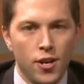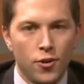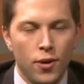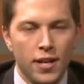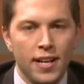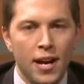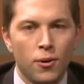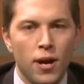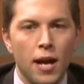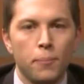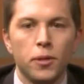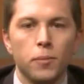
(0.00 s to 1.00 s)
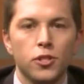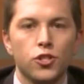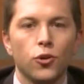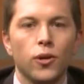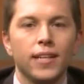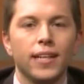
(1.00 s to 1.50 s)
Right now, we're happy to be
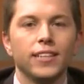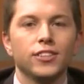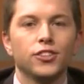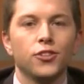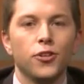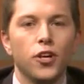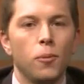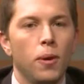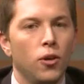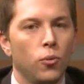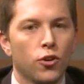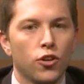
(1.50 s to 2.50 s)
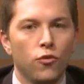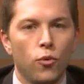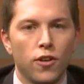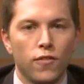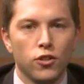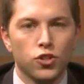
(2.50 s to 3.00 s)
joined in studio by the winner of
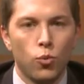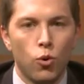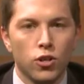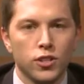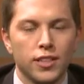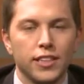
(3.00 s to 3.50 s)
one of those awards.